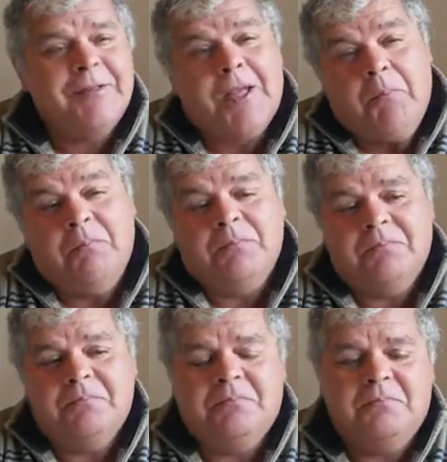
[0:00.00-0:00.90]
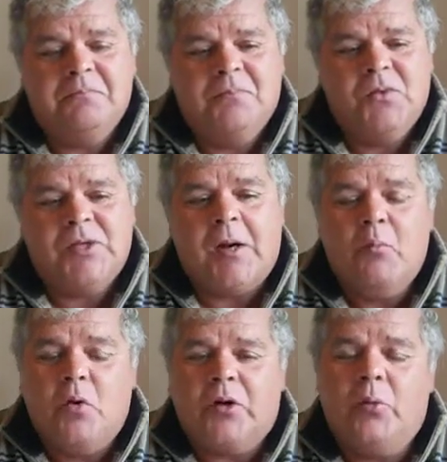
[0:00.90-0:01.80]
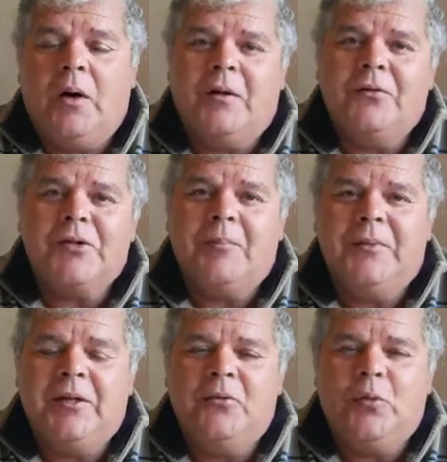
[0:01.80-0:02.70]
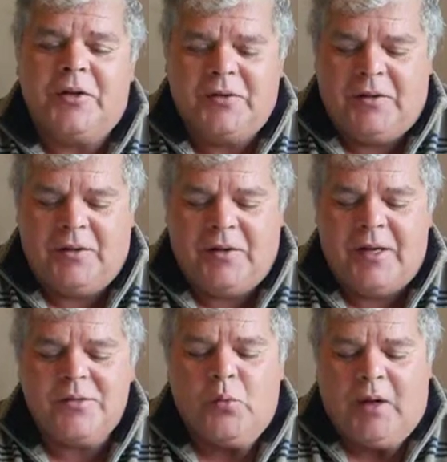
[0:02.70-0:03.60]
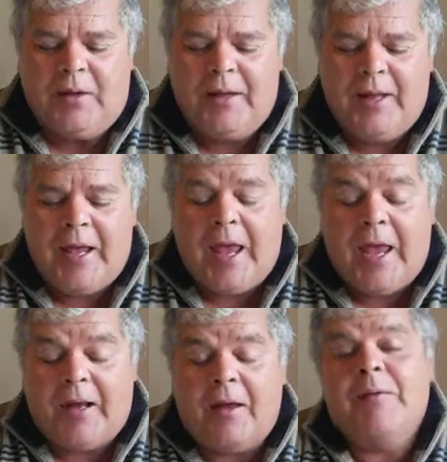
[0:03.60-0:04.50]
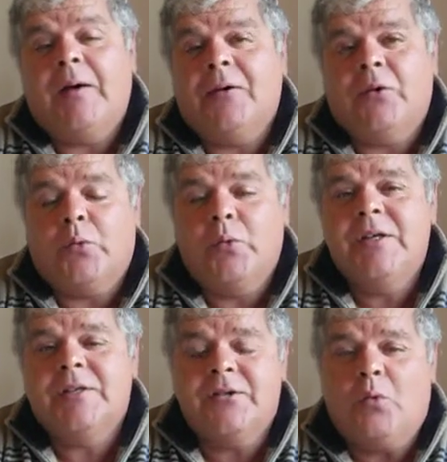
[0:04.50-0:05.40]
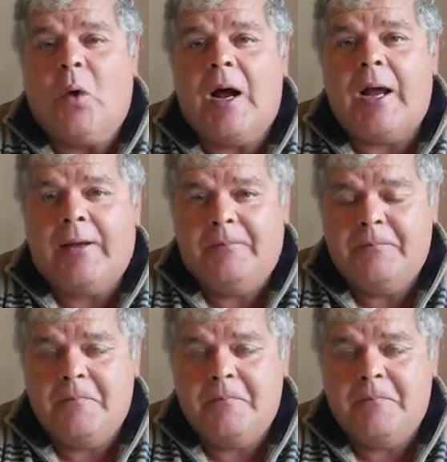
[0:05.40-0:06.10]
Some worked well, some didn't work as well, and I found out the reasons why.